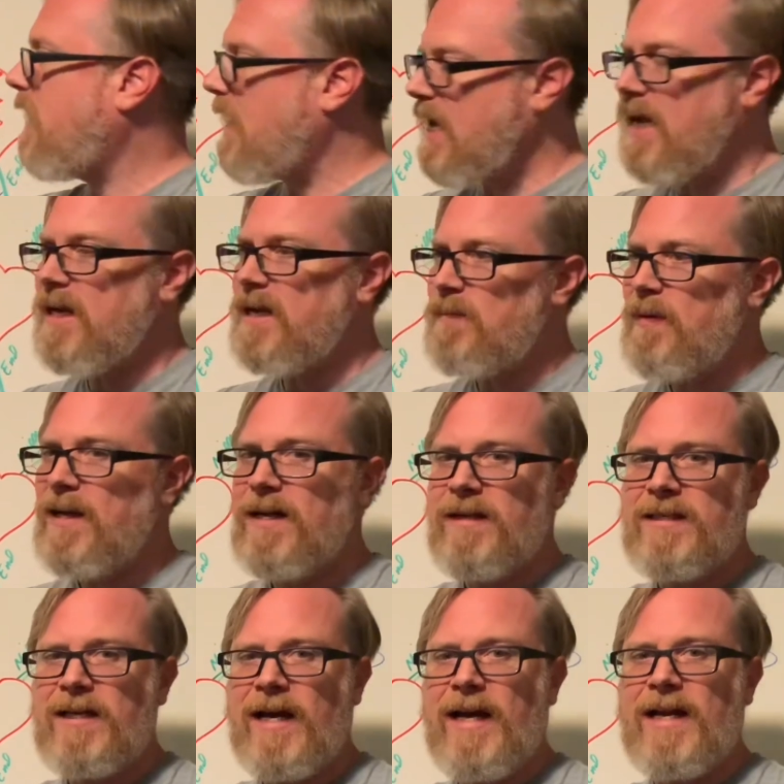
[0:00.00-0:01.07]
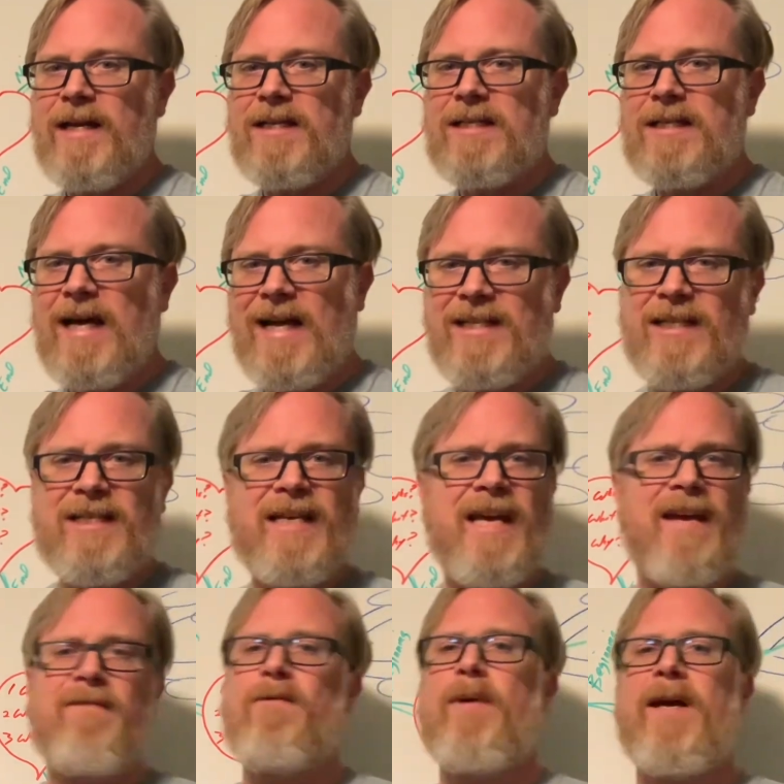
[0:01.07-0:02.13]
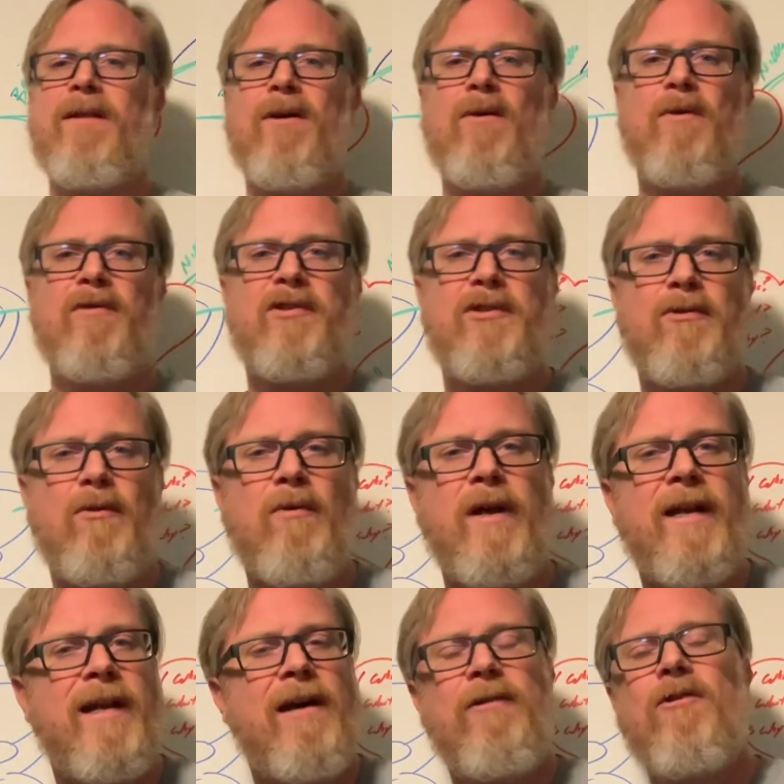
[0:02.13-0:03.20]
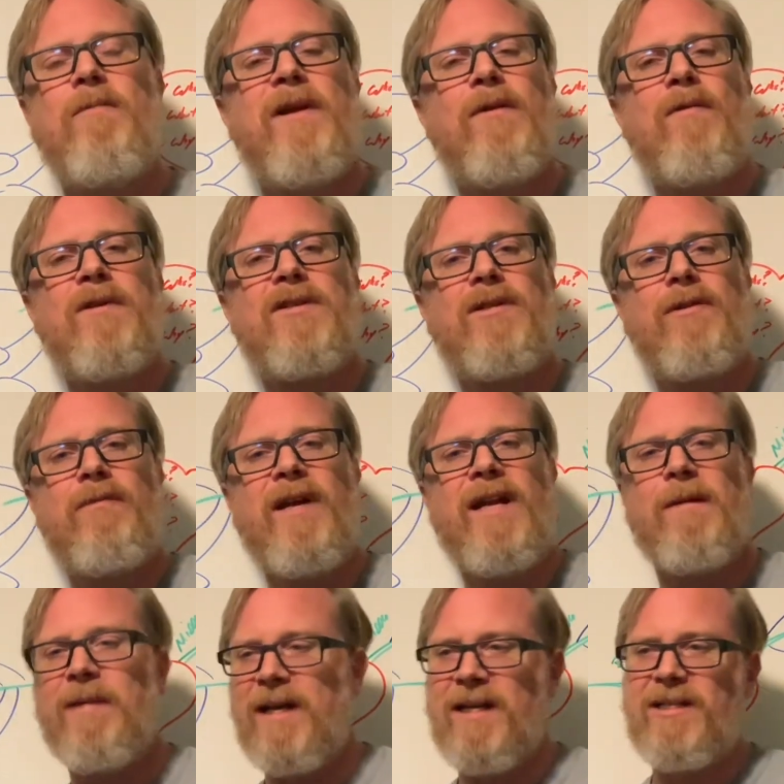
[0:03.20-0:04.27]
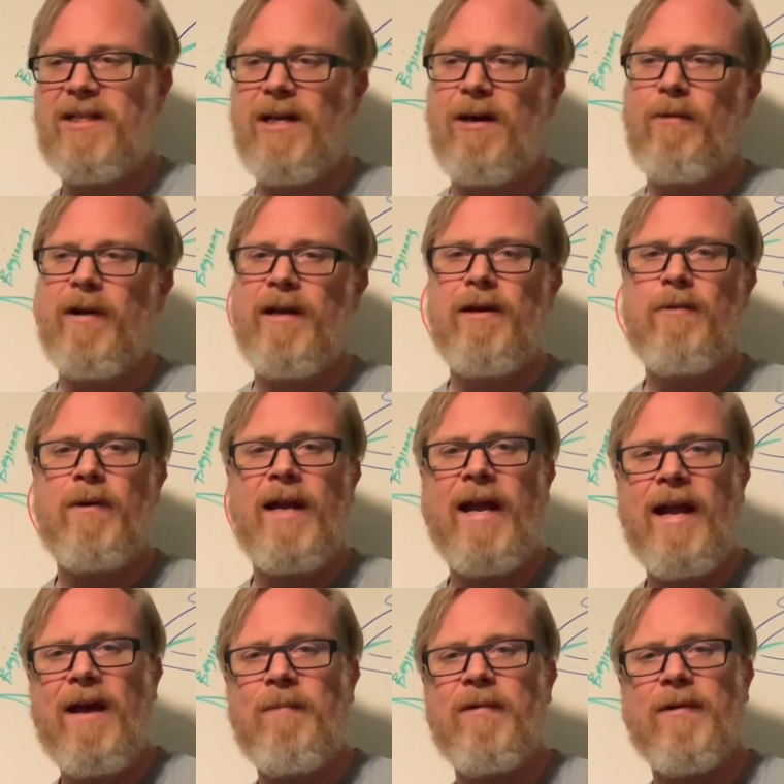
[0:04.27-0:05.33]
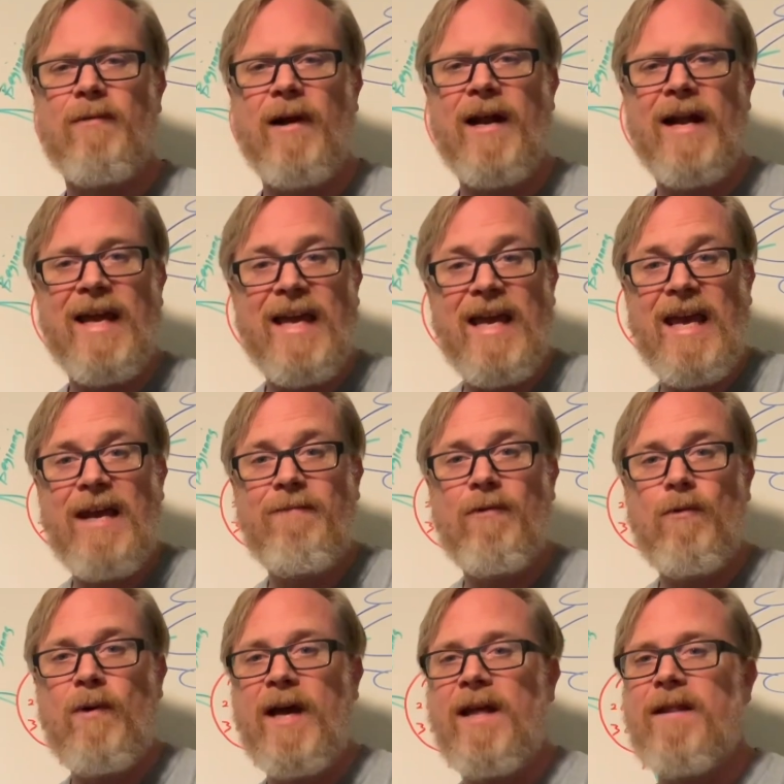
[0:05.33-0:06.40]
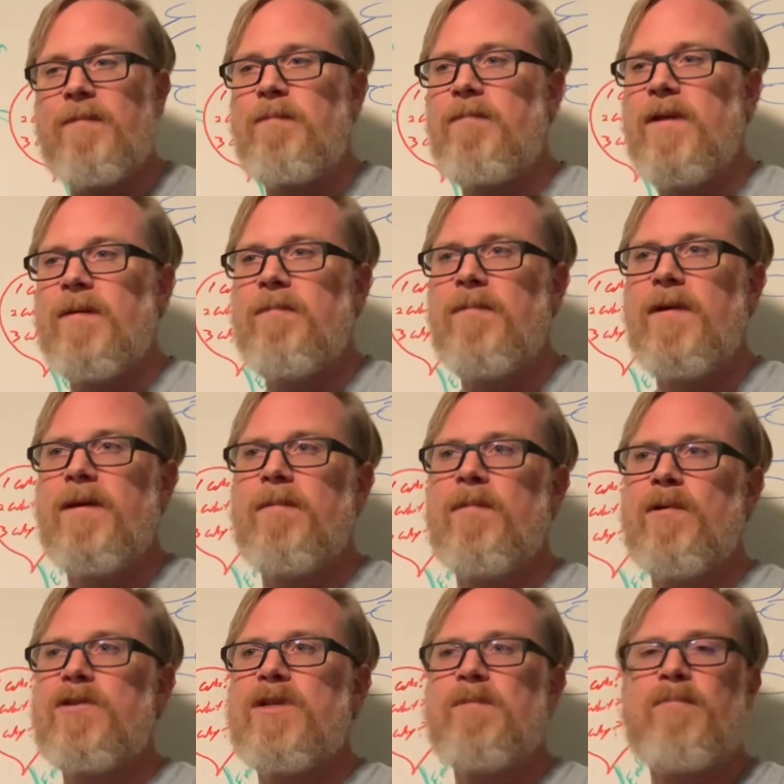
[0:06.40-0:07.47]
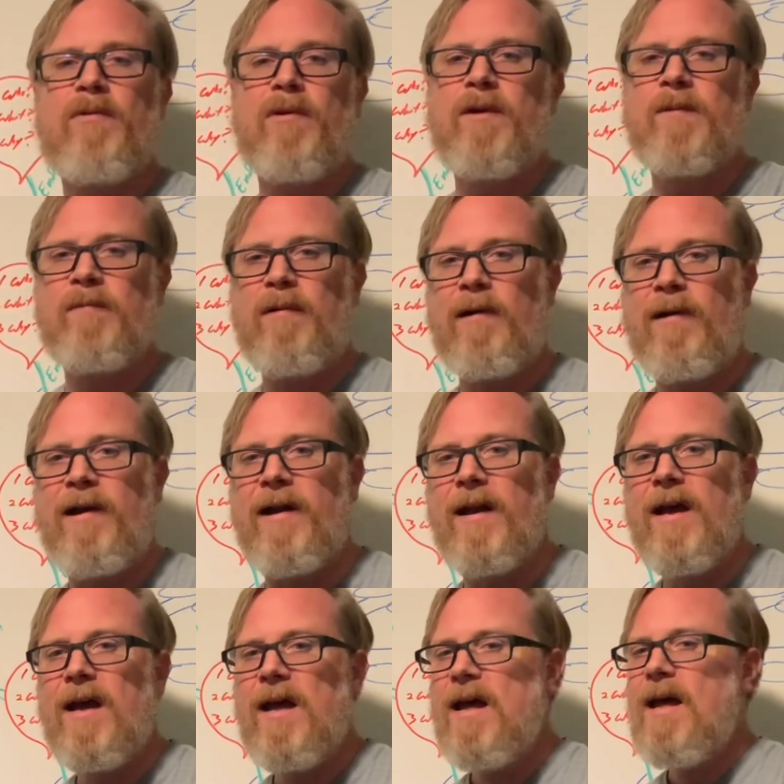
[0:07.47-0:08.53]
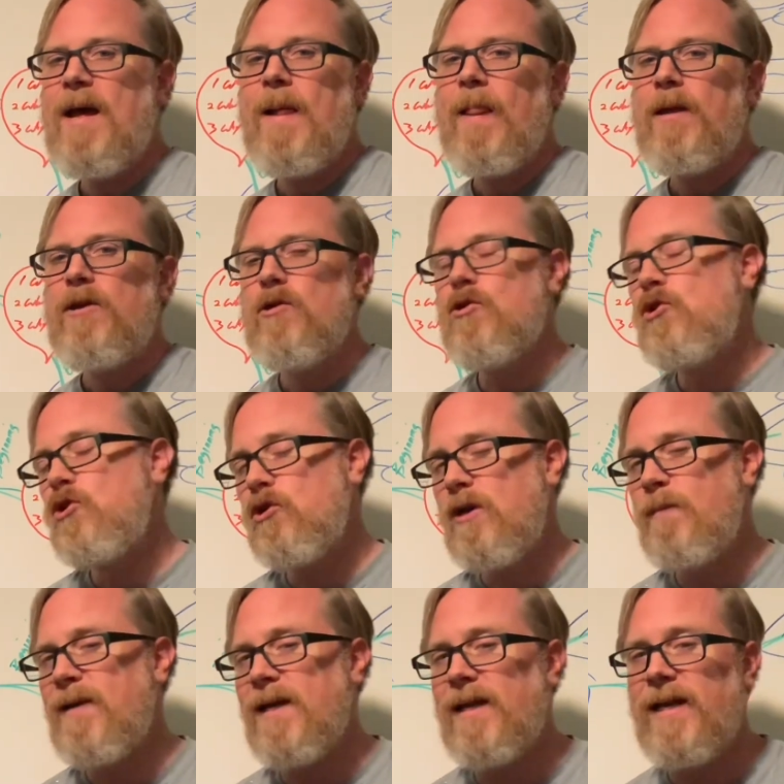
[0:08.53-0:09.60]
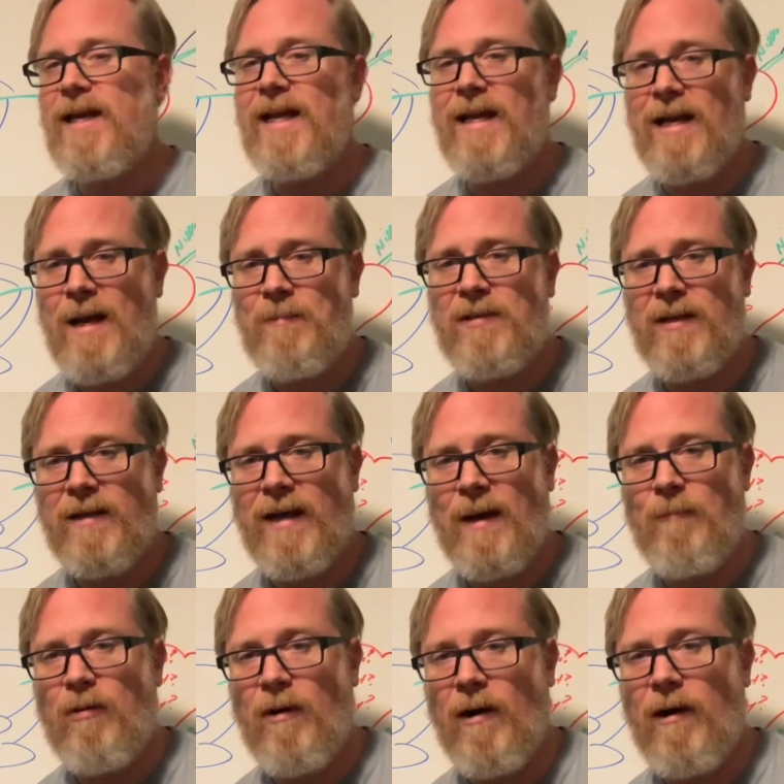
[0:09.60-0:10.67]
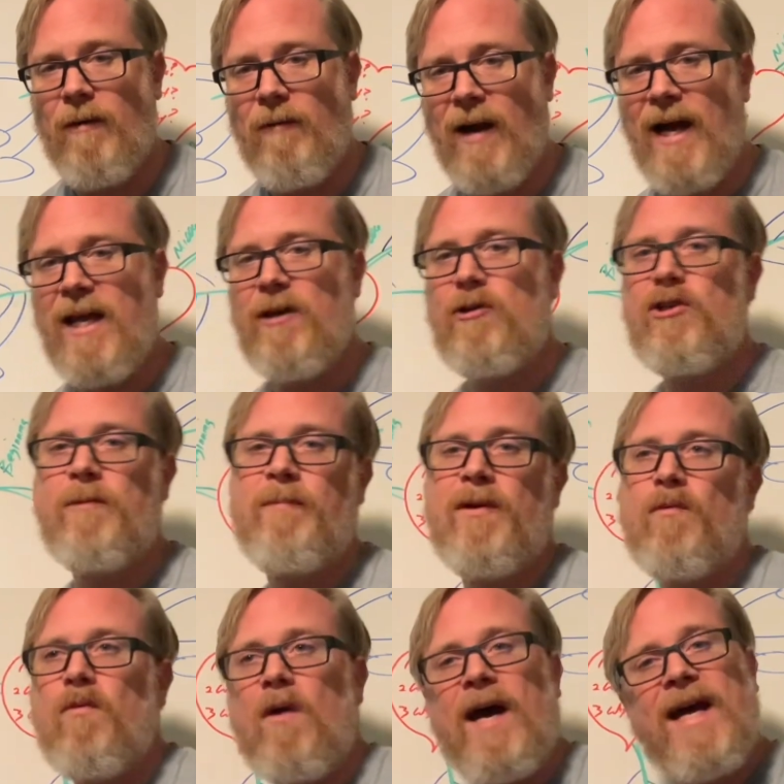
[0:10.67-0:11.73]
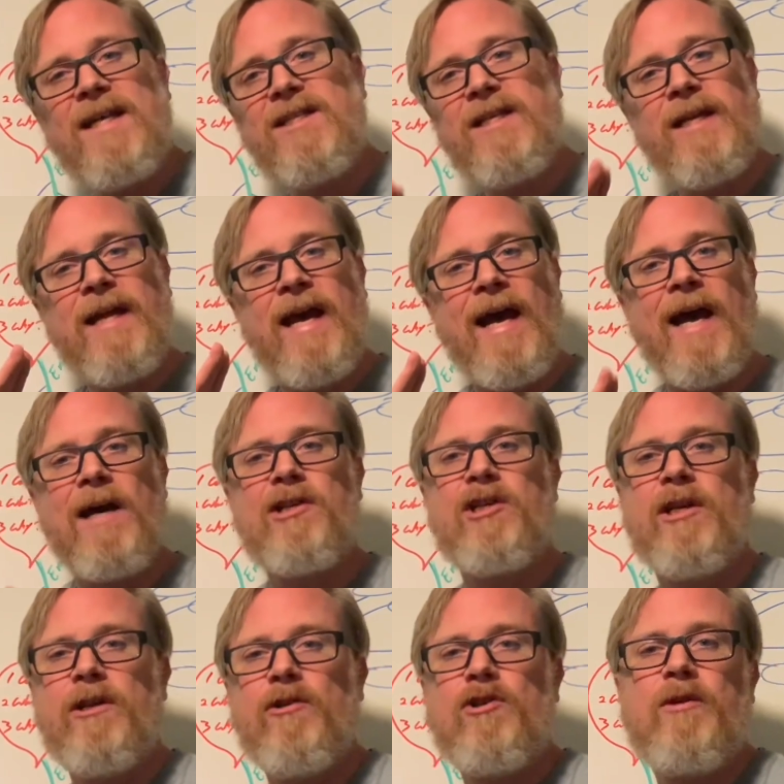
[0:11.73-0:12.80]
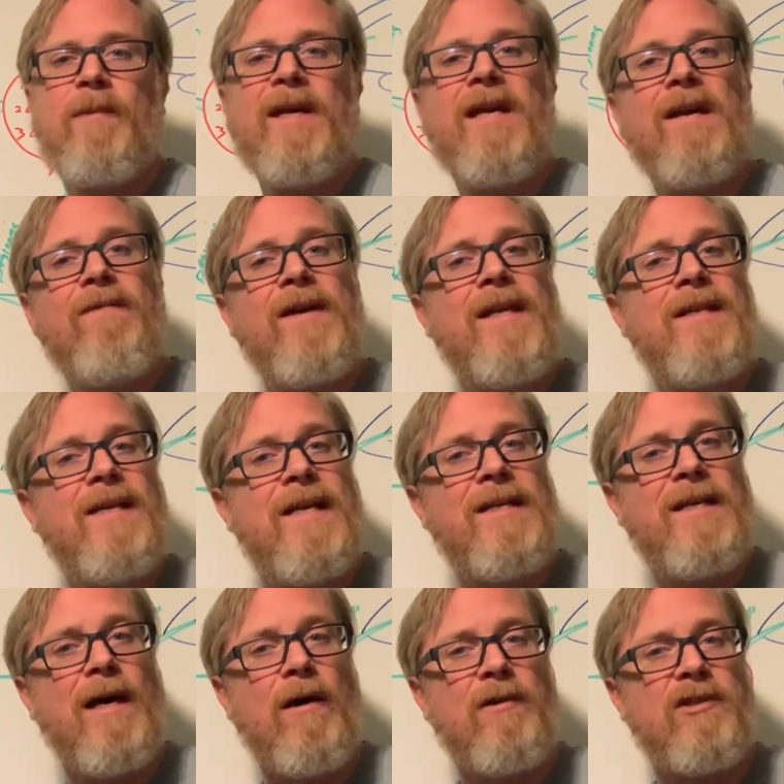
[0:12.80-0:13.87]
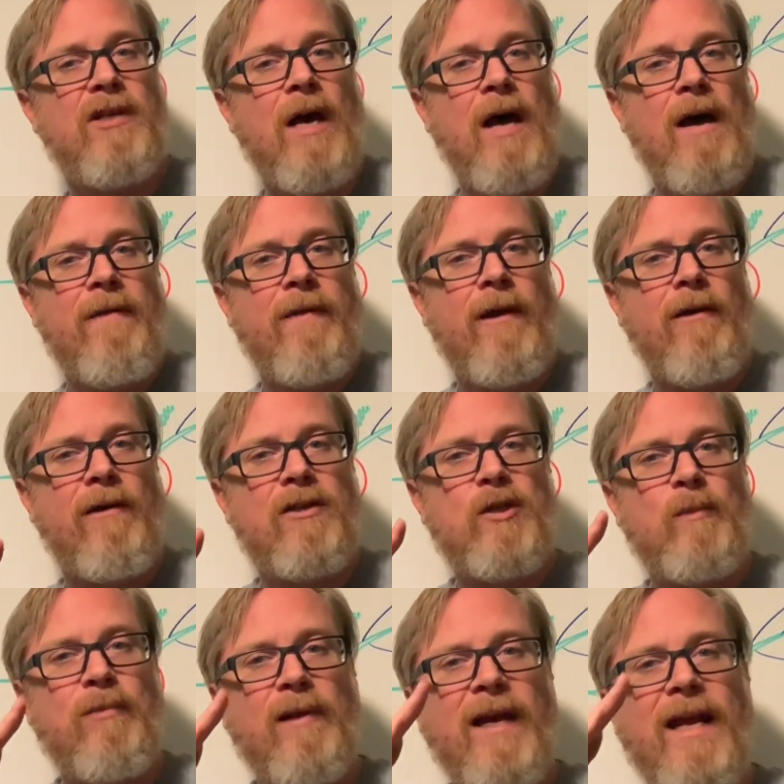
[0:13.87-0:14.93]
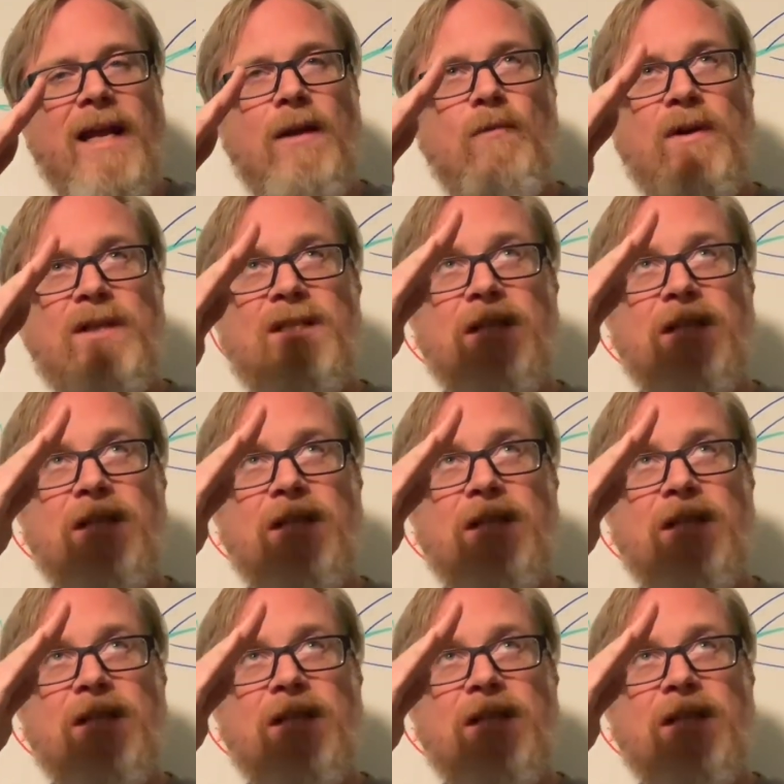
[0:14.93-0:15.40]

had an appendicitis. I just gave away the whole story. Now nobody wants to read it because they already know what happened, right? I gave away the most important part. You should be leading up to that part, right? You should be rising action. You should be giving details that are explaining what's